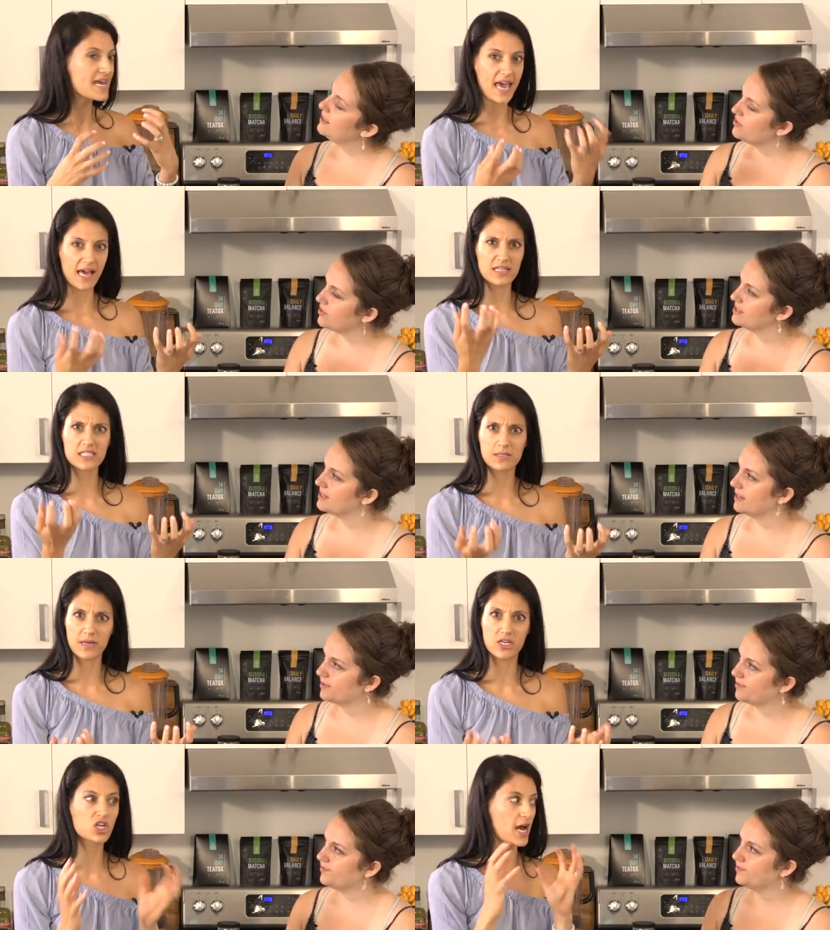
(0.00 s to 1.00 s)
Speaker 1: kale and
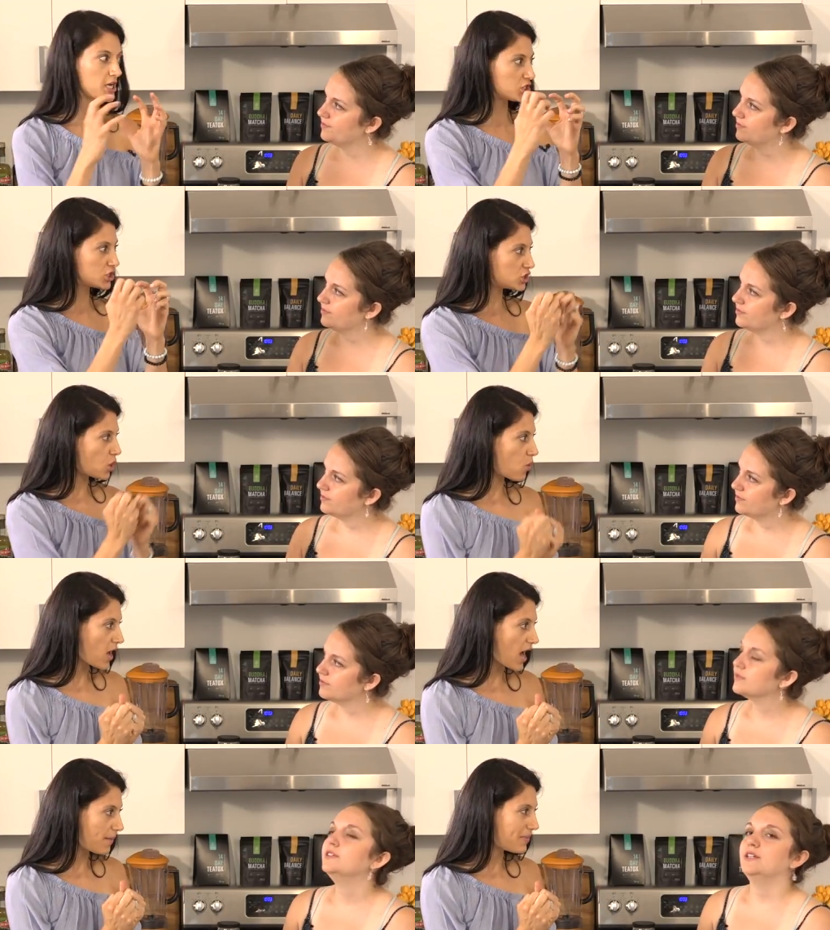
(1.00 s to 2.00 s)
spinach kind of soak
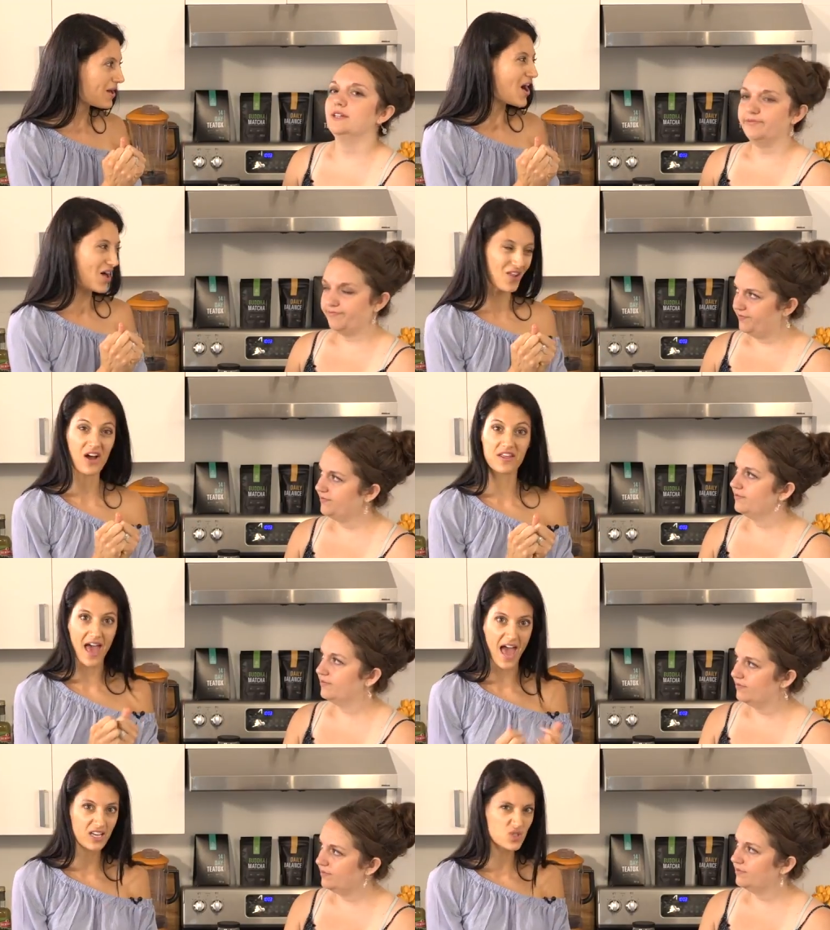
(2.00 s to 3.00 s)
up a lot of
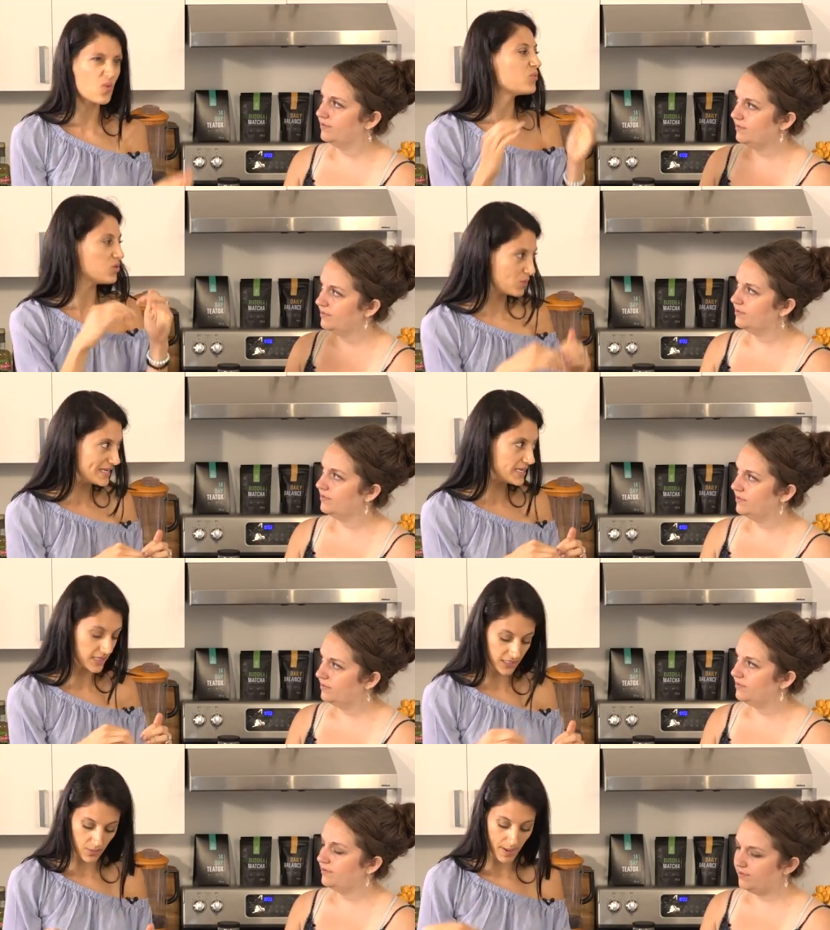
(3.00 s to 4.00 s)
the eggs, so we need
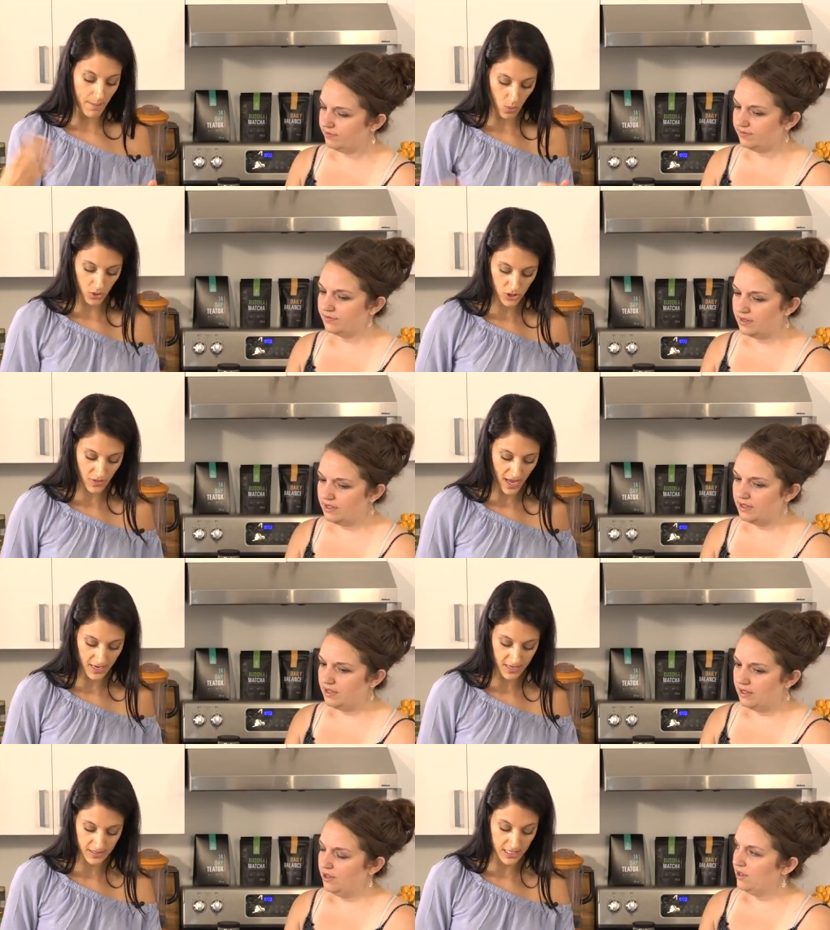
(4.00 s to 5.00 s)
a little bit more so
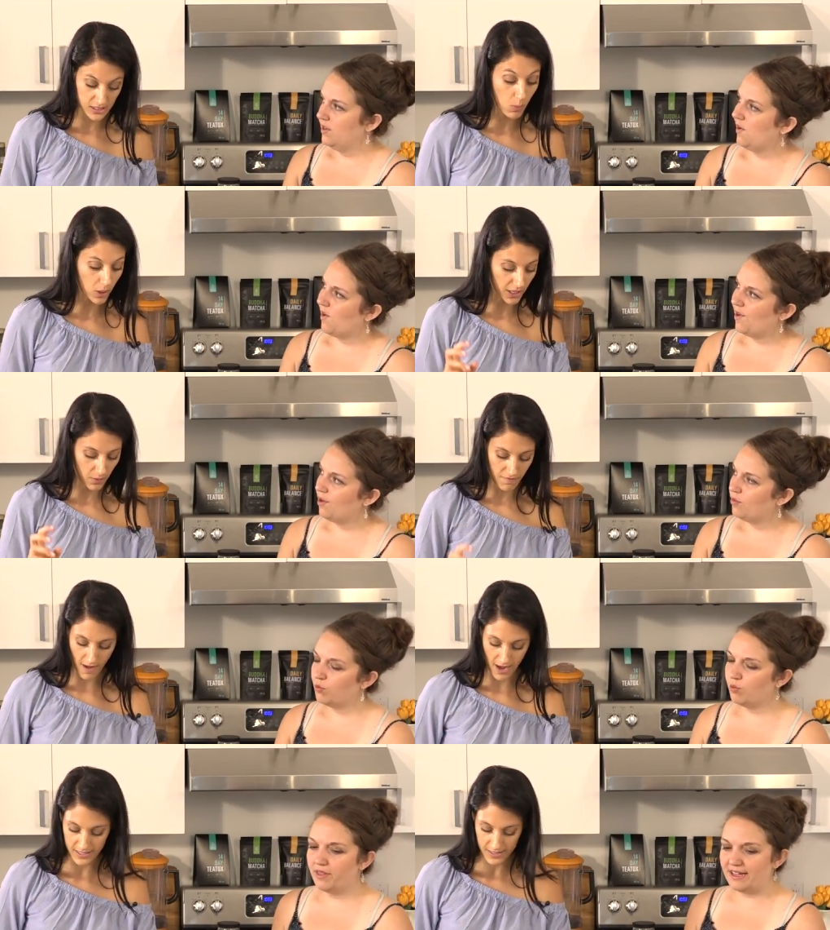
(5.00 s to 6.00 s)
that it's, it's more
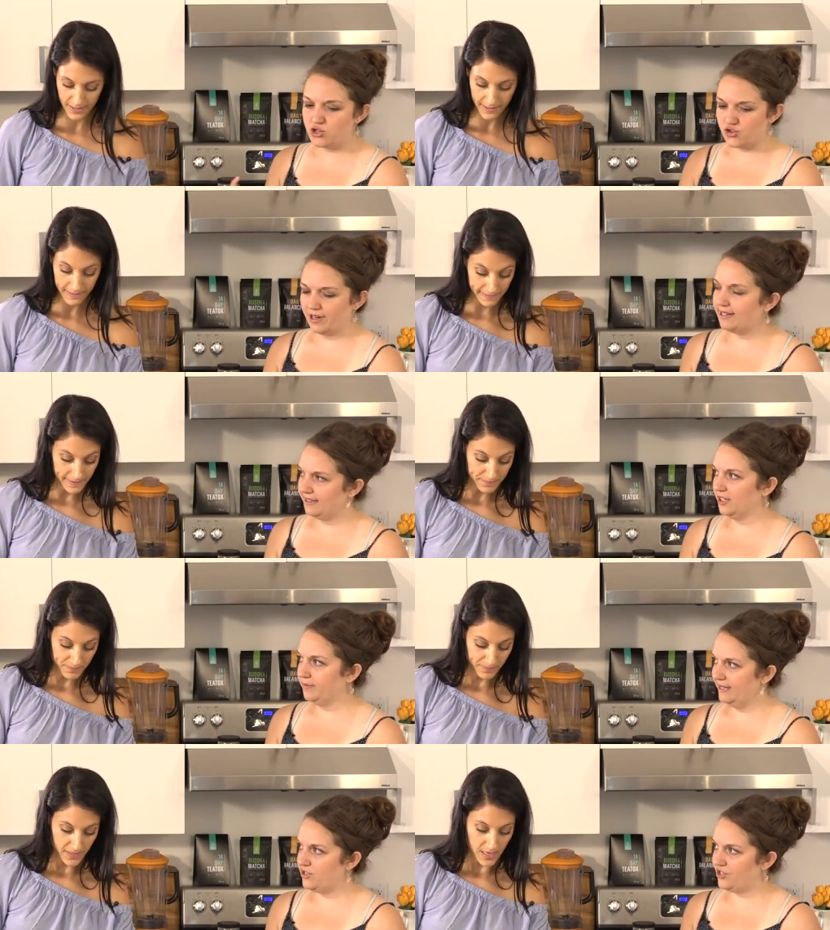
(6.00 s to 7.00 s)
liquefied. Will they
Speaker 2: shrink a little
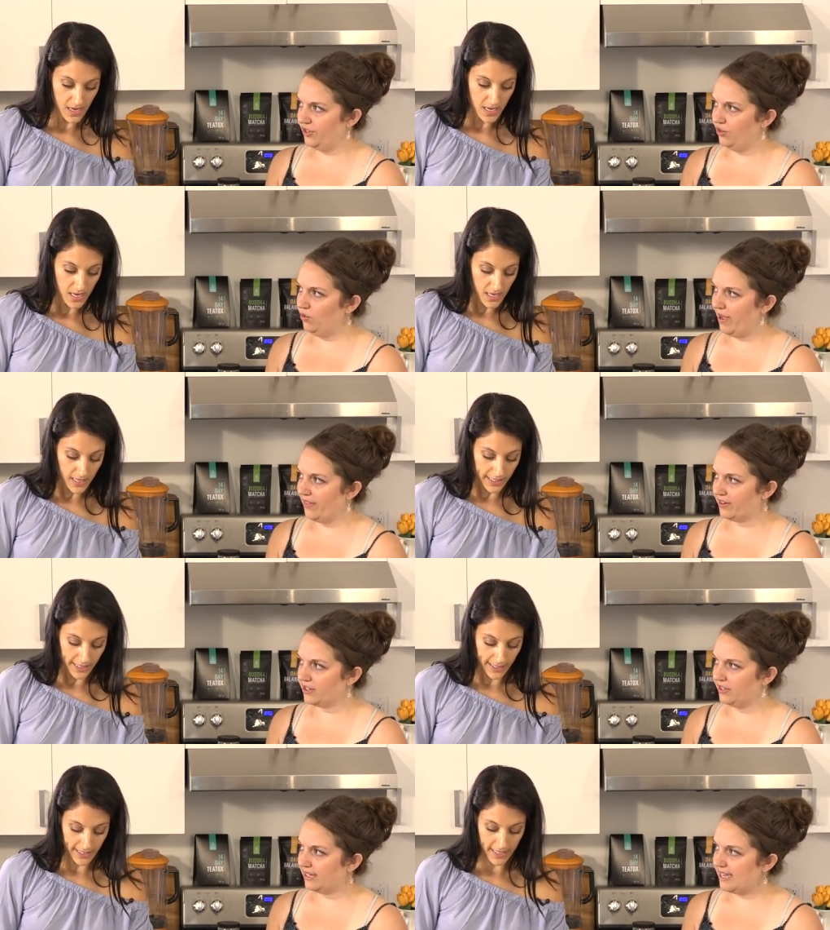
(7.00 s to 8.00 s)
bit too while they're
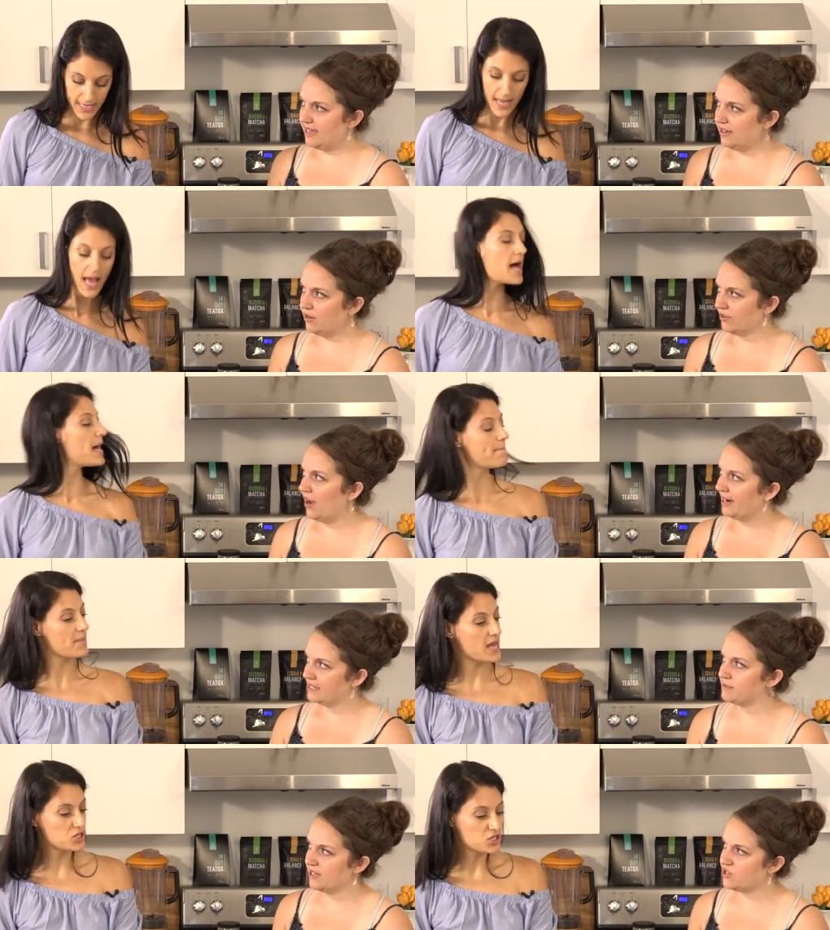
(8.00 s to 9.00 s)
cooking, or um, not
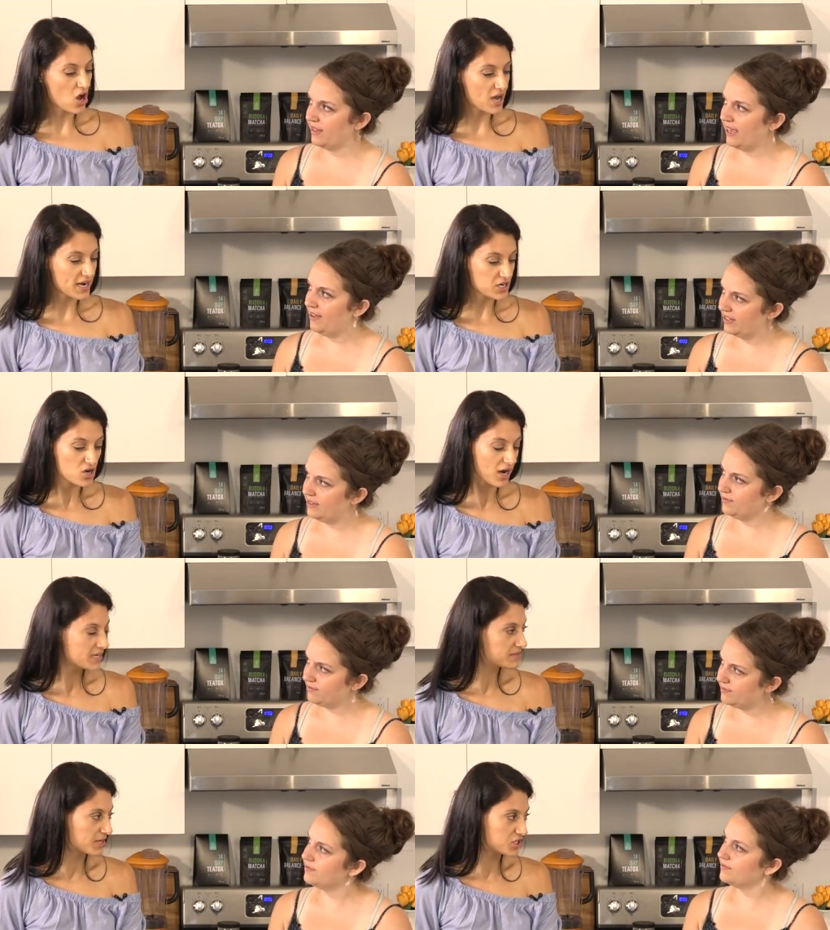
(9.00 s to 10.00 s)
as much not, in the oven?
Speaker 1: Not
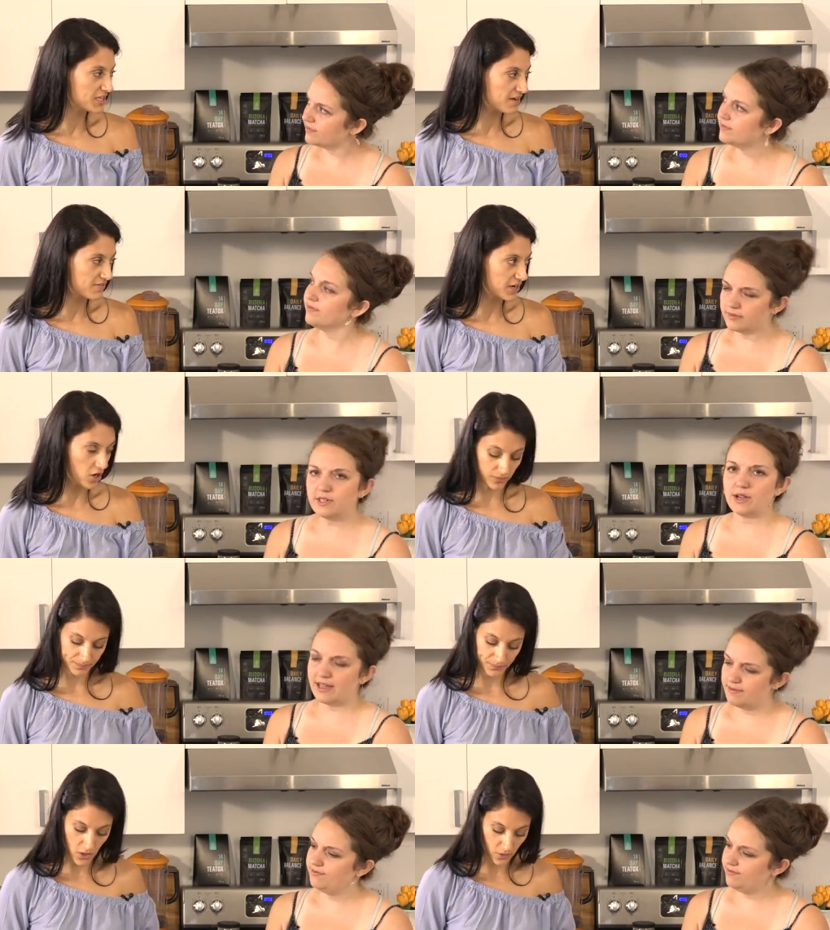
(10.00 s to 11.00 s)
as much in the oven at all, okay.
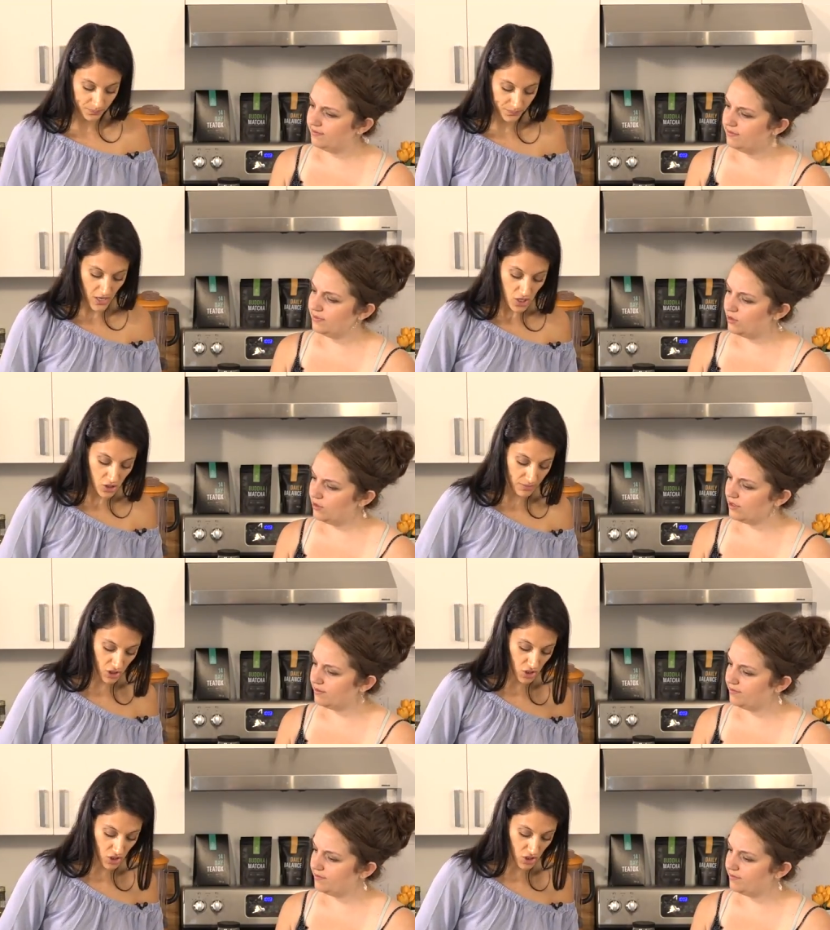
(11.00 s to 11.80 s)
no. So cool. just